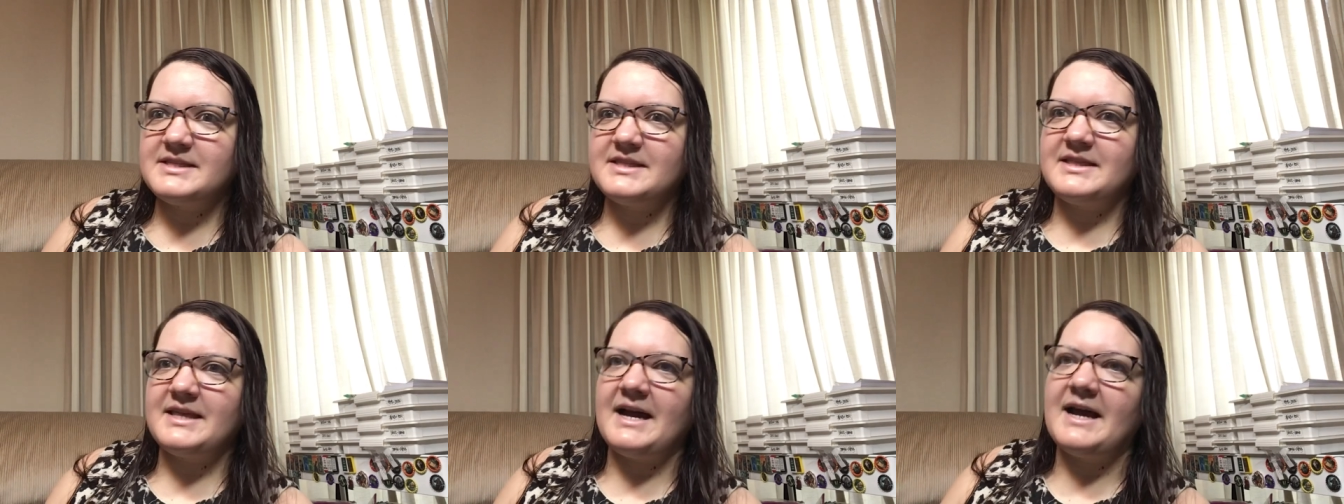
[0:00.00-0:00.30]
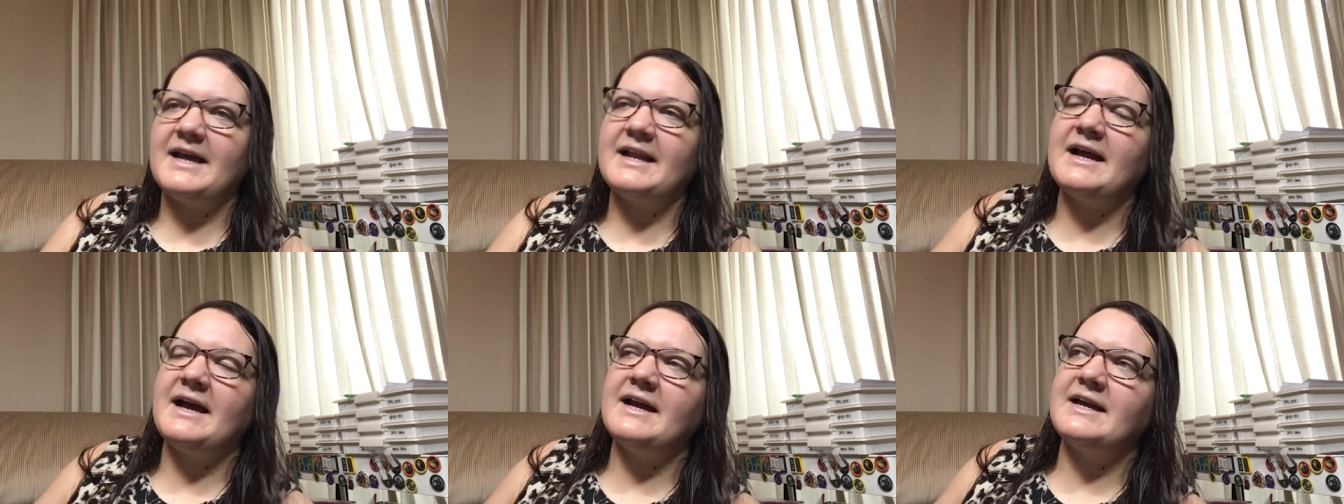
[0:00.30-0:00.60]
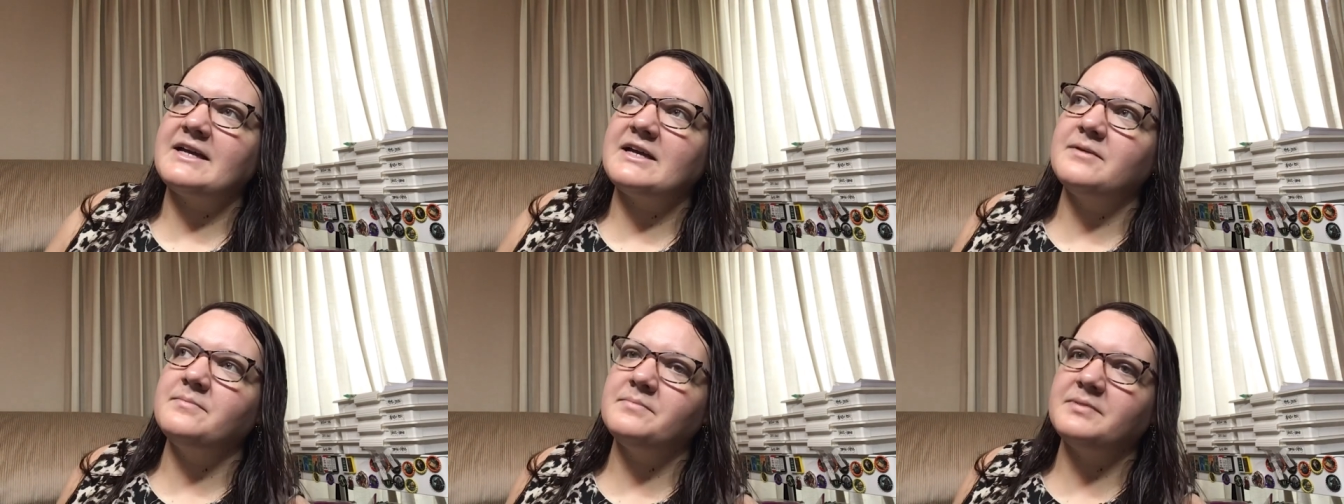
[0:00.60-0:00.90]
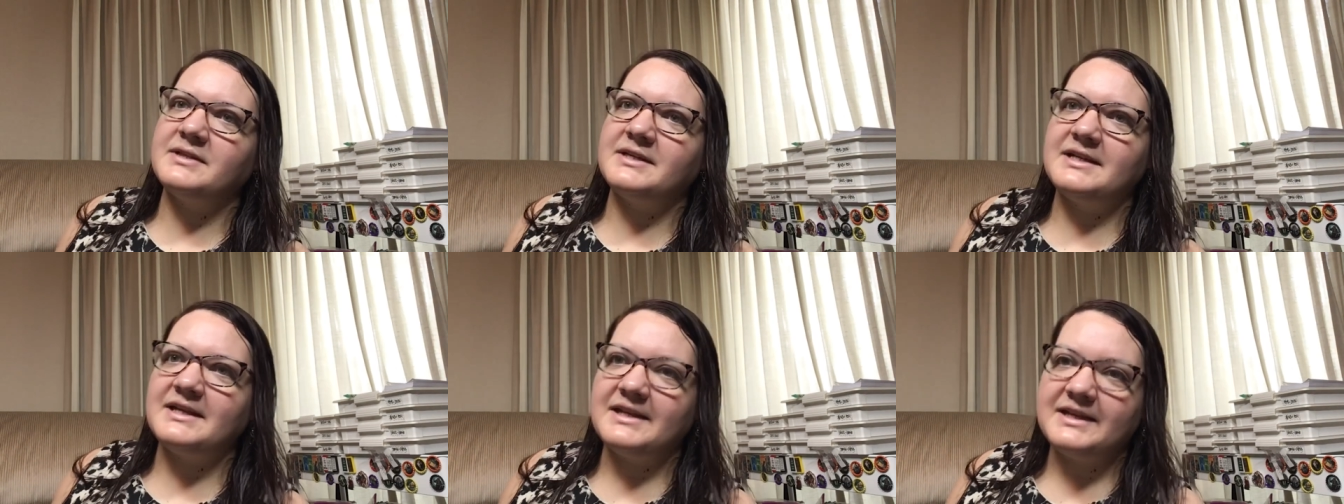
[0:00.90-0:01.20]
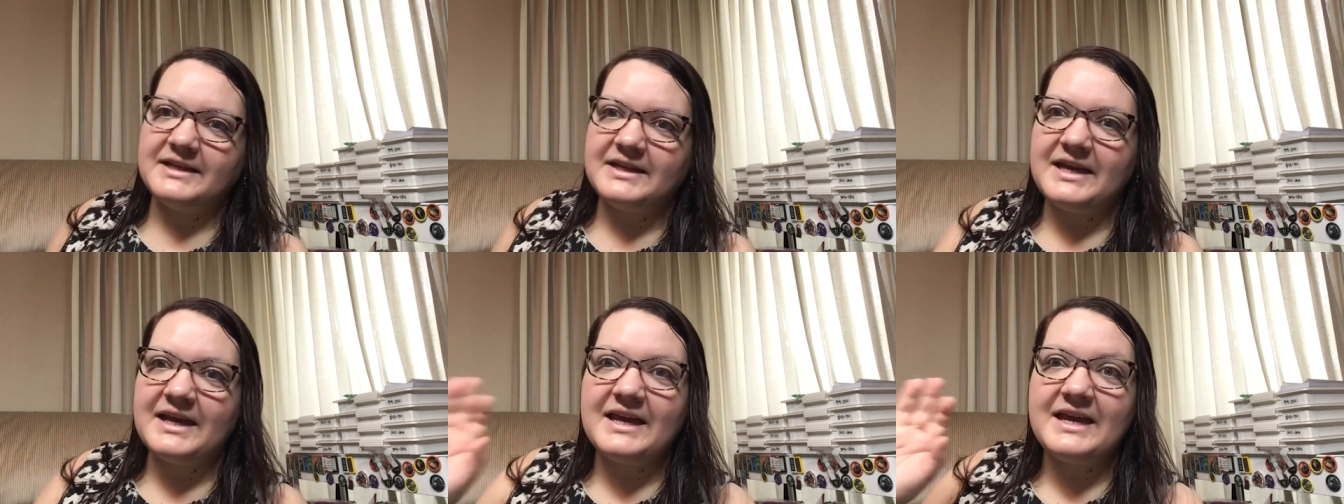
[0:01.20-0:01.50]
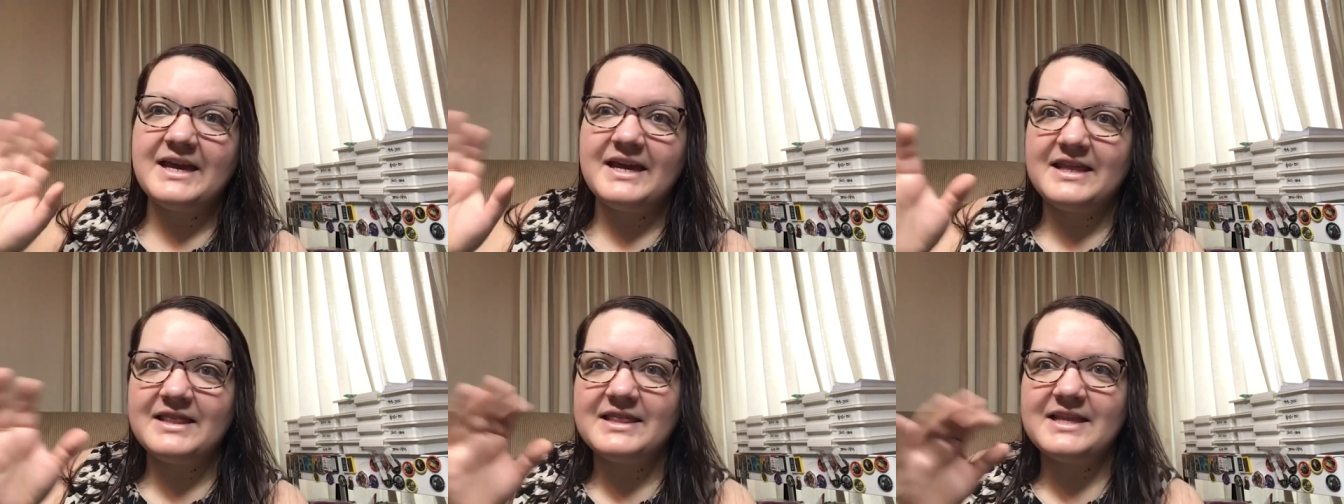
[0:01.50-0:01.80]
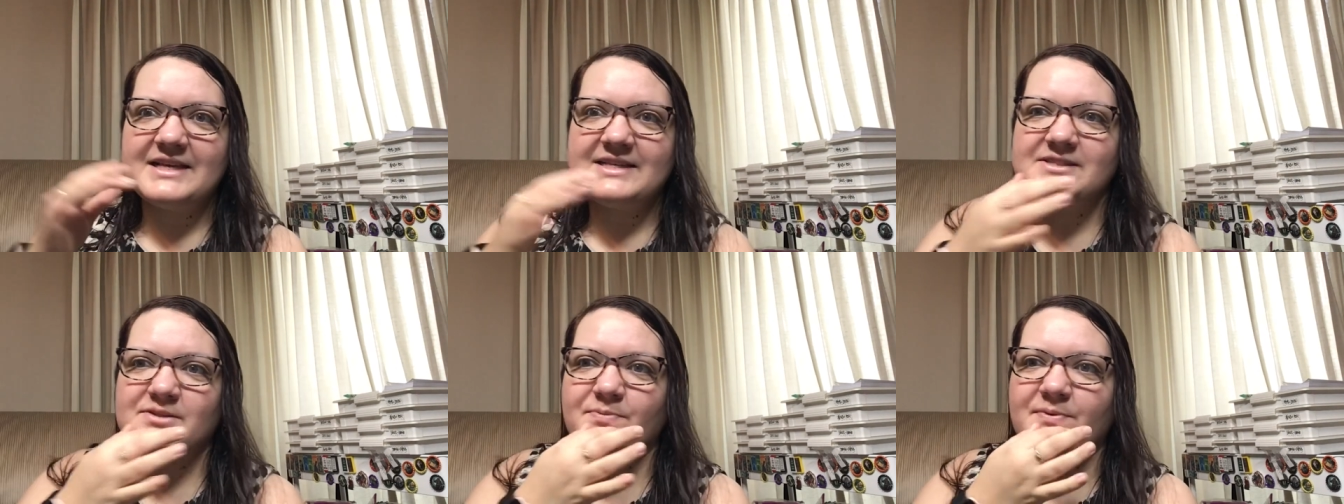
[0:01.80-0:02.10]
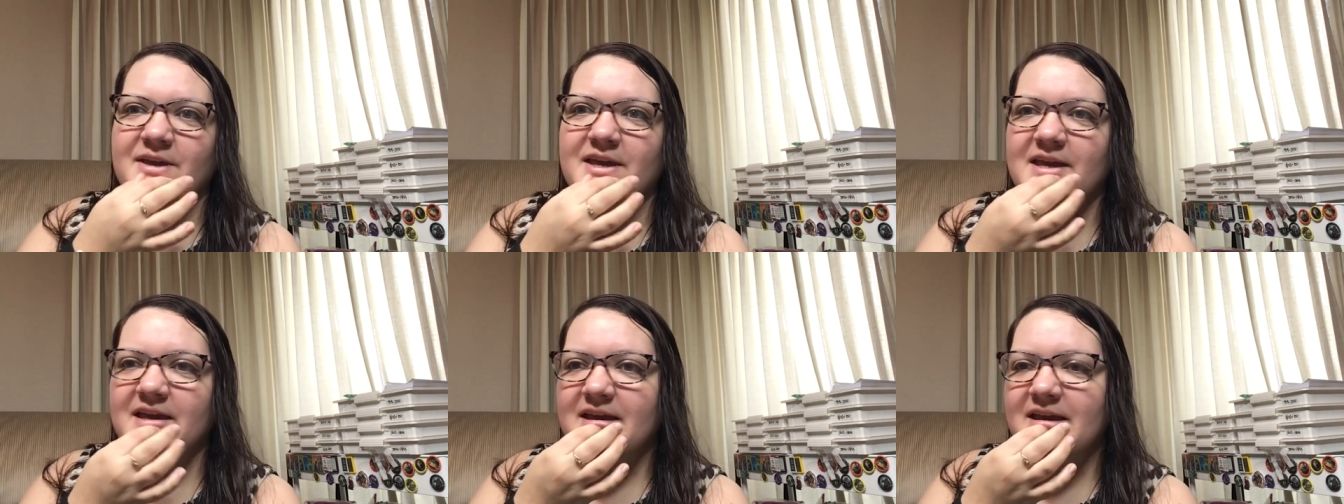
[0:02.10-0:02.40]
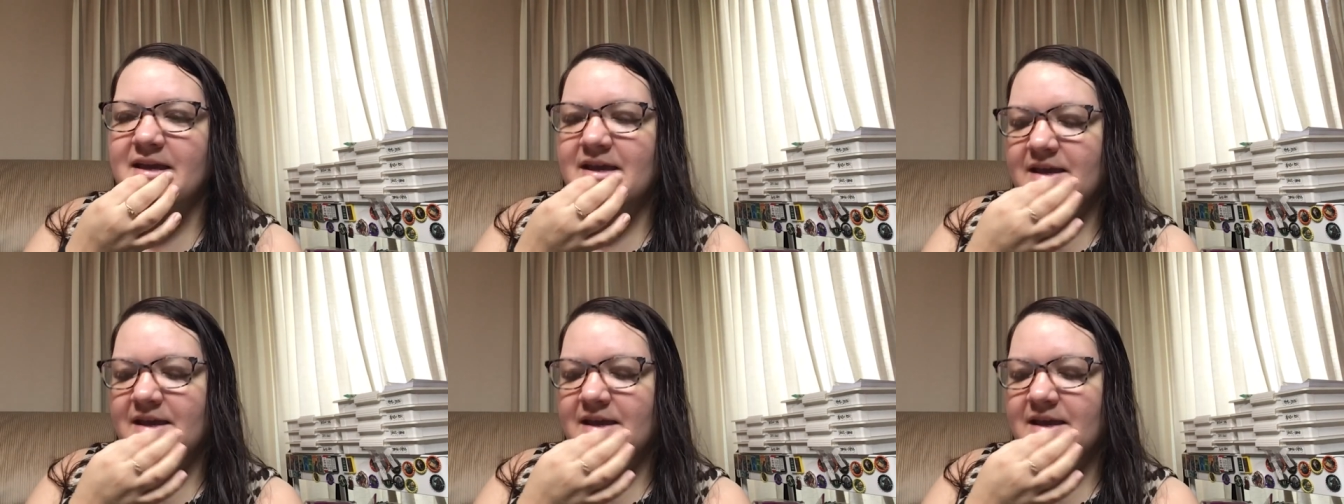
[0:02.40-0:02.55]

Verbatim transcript: that I completed in this week